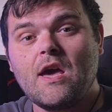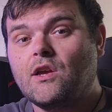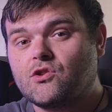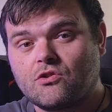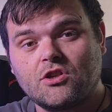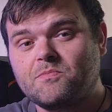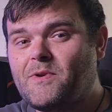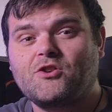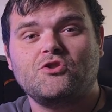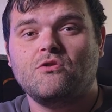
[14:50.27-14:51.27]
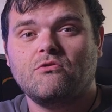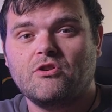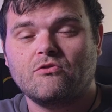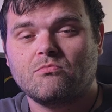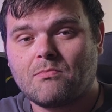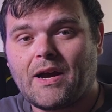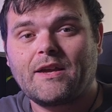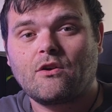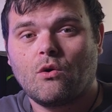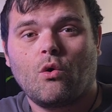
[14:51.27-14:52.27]
So just make sure you use my
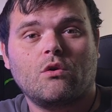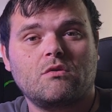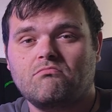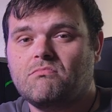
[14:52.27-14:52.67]
code